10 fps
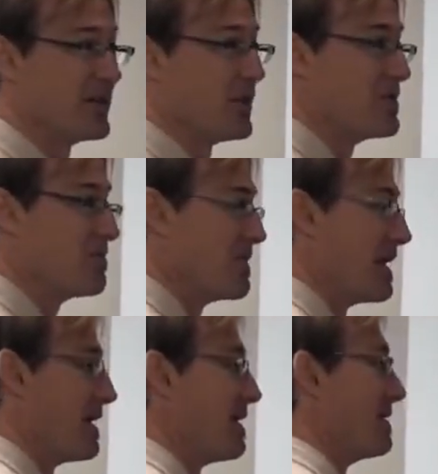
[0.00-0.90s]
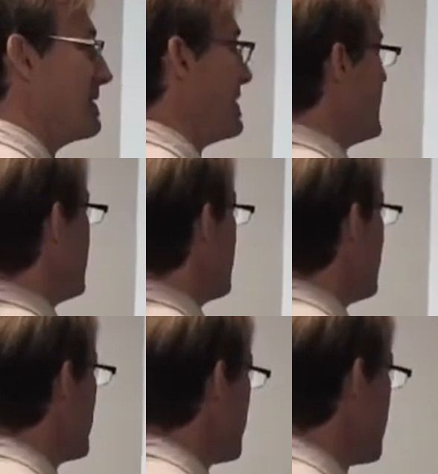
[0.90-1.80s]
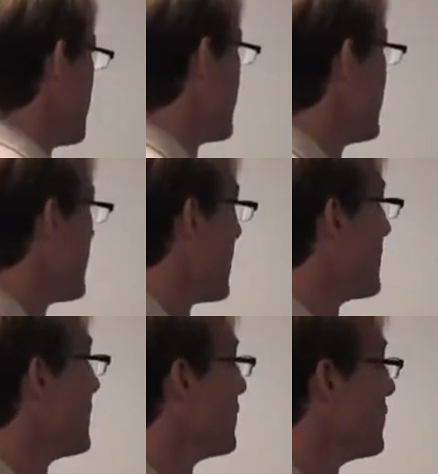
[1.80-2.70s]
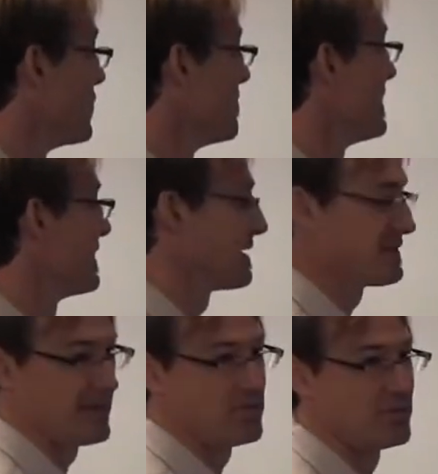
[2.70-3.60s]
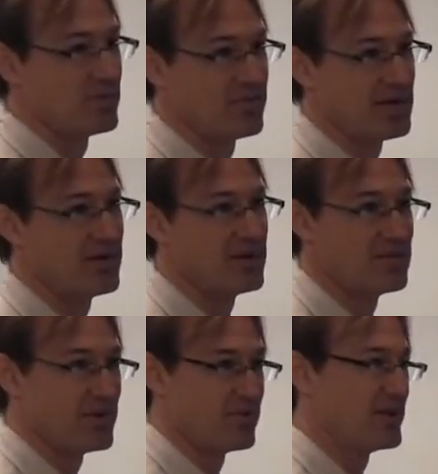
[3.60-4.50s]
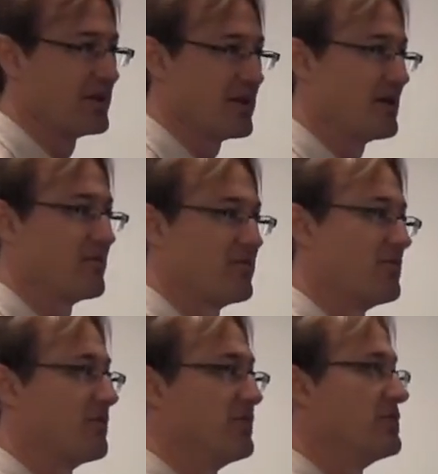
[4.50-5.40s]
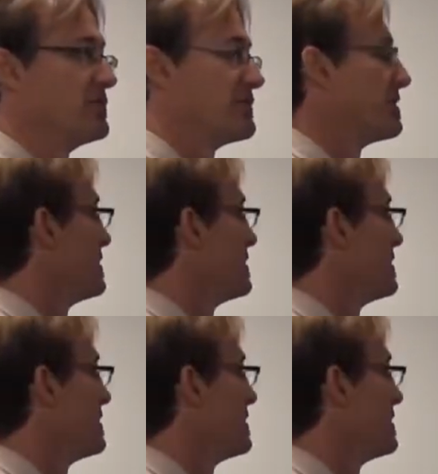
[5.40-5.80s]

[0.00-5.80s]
They won't put in what would be an acceptable variant, but be kind of refused.